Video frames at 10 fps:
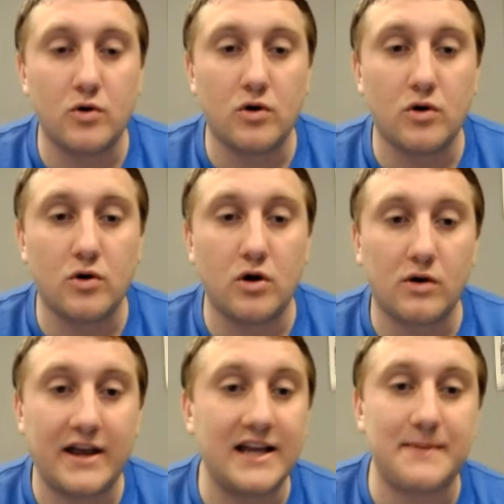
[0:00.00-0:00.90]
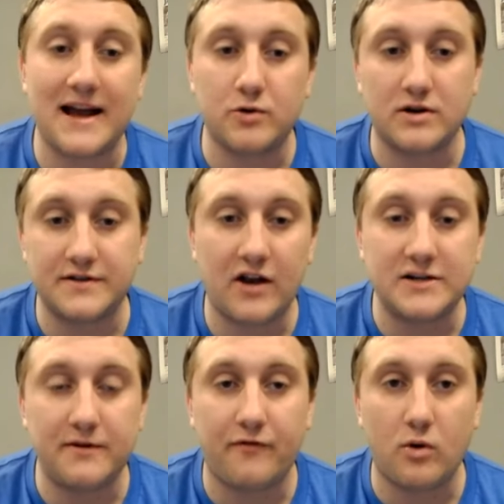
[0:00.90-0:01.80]
Kugel where he gets back toward his
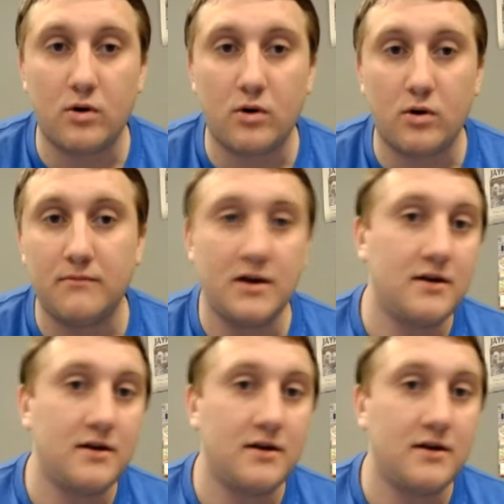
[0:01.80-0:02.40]
freshman form